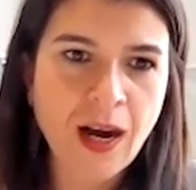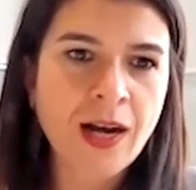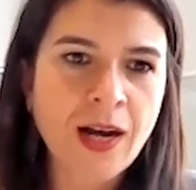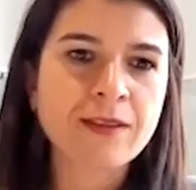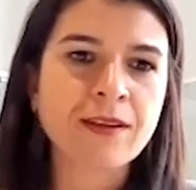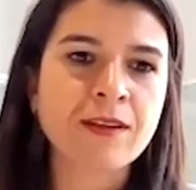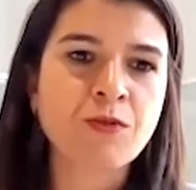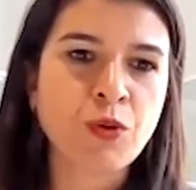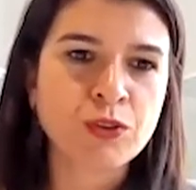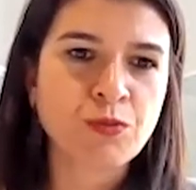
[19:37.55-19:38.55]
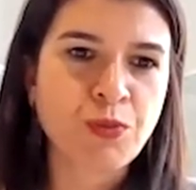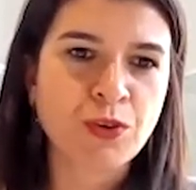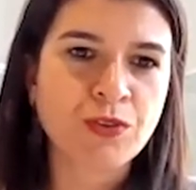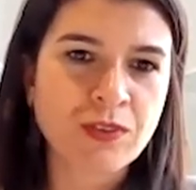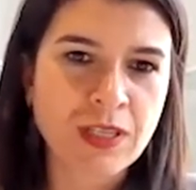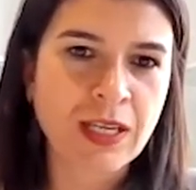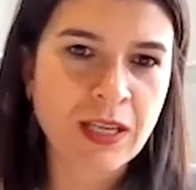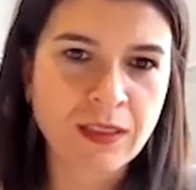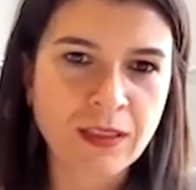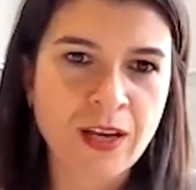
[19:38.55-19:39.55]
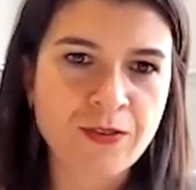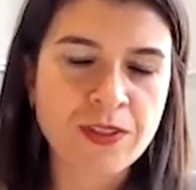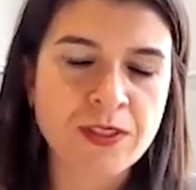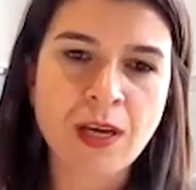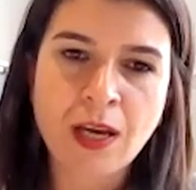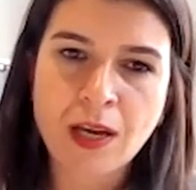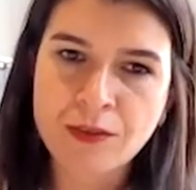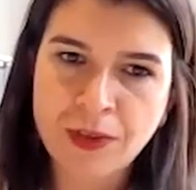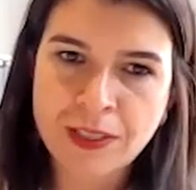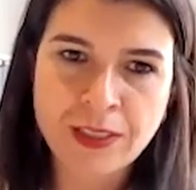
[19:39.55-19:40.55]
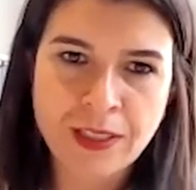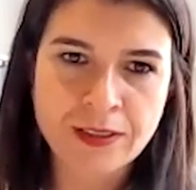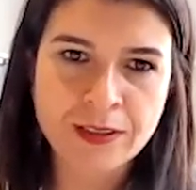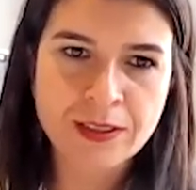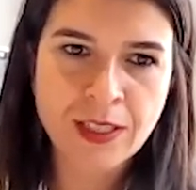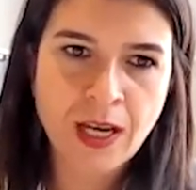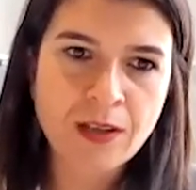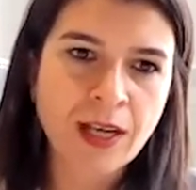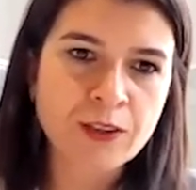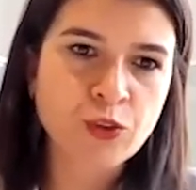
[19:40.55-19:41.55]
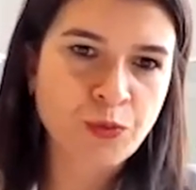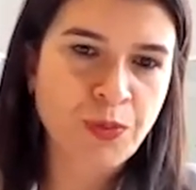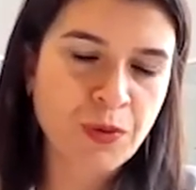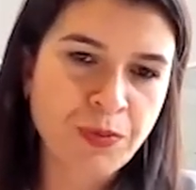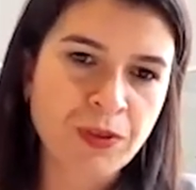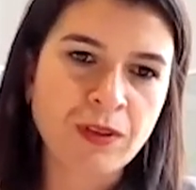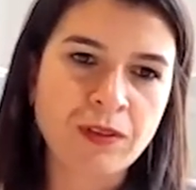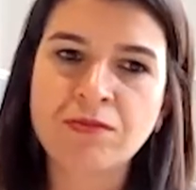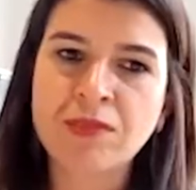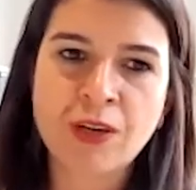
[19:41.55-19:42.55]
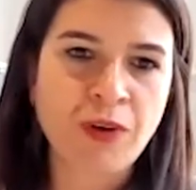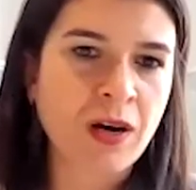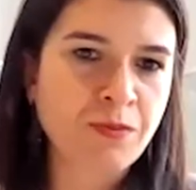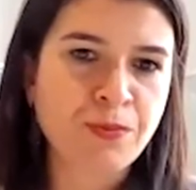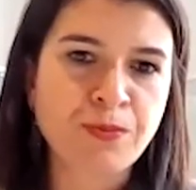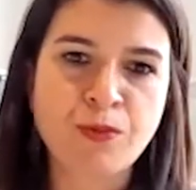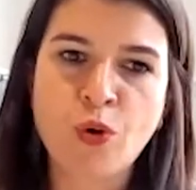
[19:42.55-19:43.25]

I think the most important thing in life is resilience. Lots of people give up,